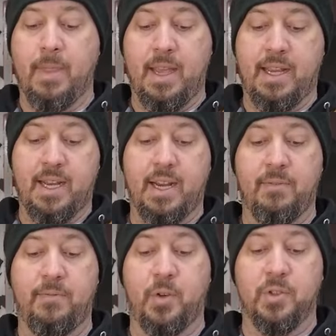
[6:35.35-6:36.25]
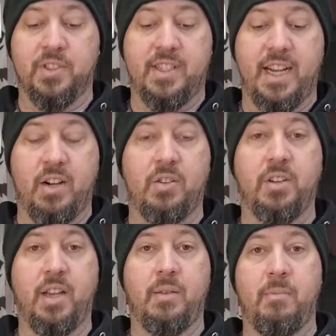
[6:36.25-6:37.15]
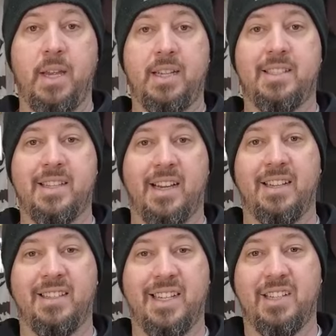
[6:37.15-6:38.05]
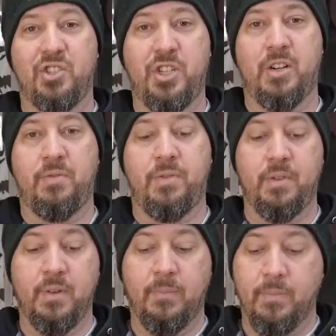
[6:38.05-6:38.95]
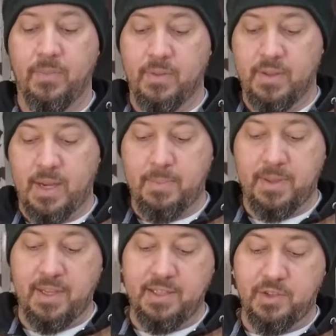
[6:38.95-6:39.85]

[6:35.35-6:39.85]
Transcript: it kind of folds down and makes kind of like a shelf type of thing.